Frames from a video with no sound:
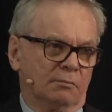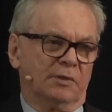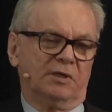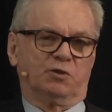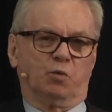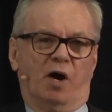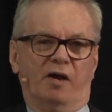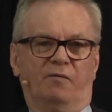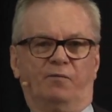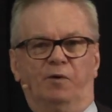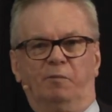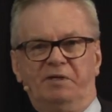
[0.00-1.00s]
his
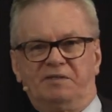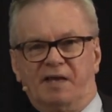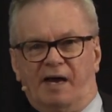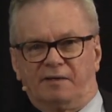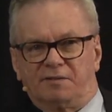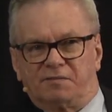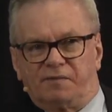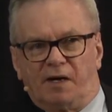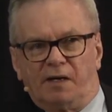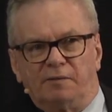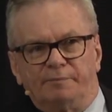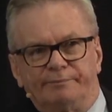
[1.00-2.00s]
wife will be satisfied.